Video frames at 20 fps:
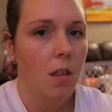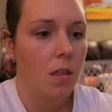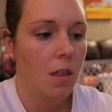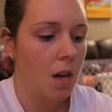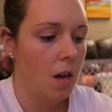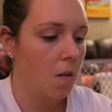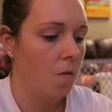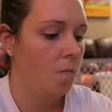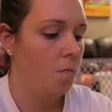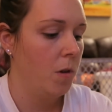
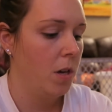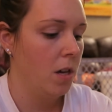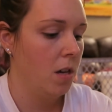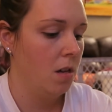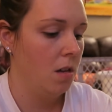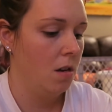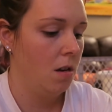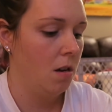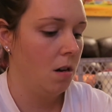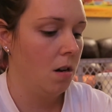They've
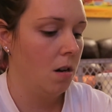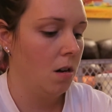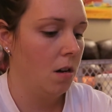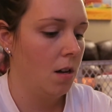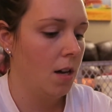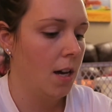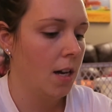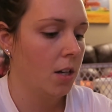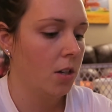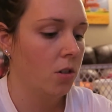been
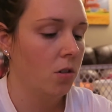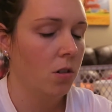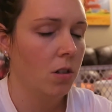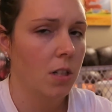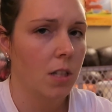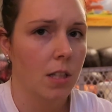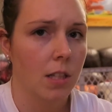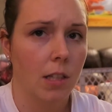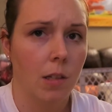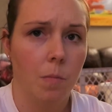extra
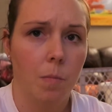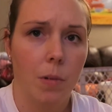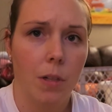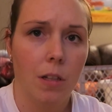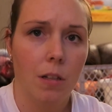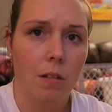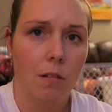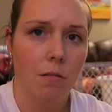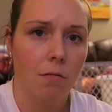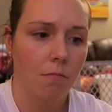
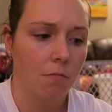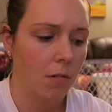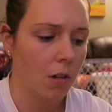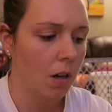sleepy.